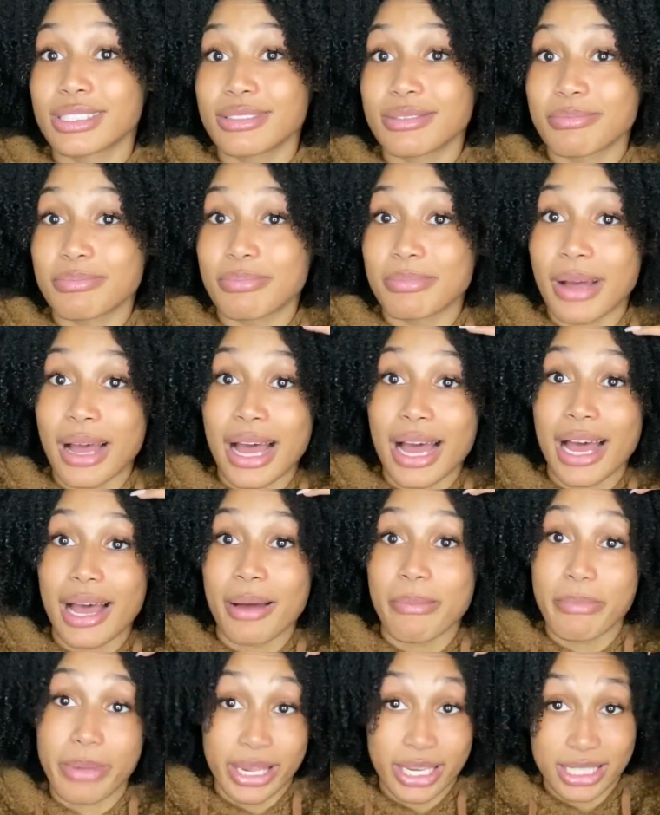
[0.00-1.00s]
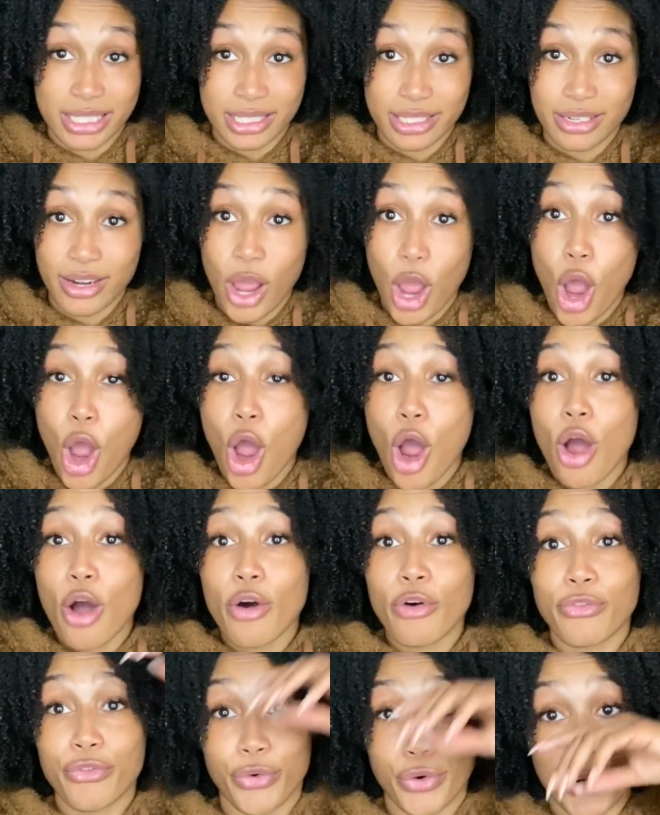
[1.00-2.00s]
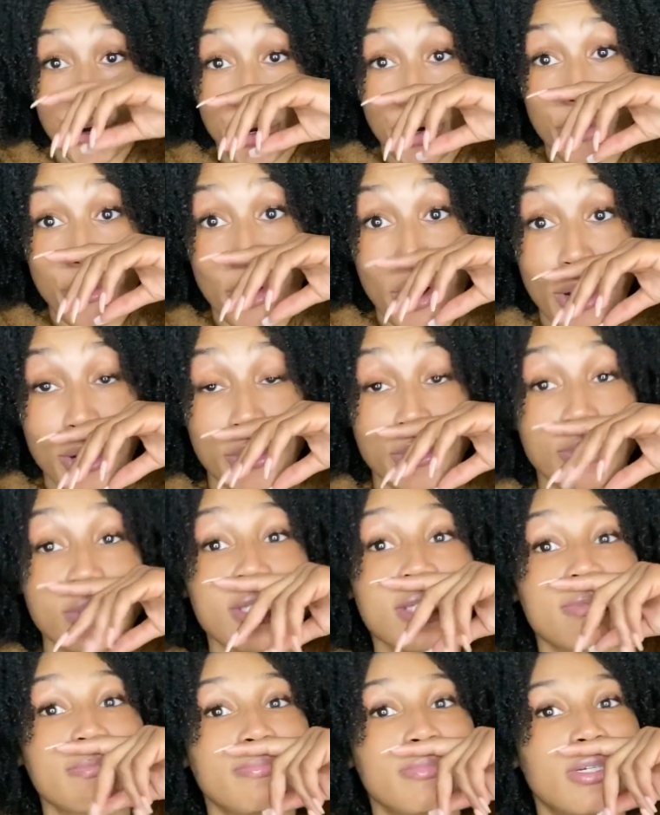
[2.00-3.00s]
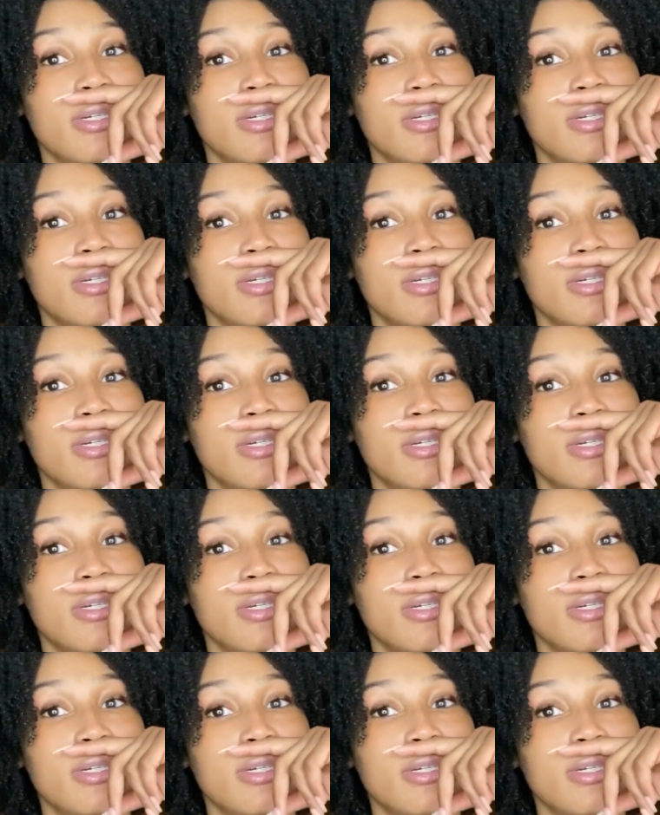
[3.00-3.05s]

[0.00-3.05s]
My medicine for Crohn's.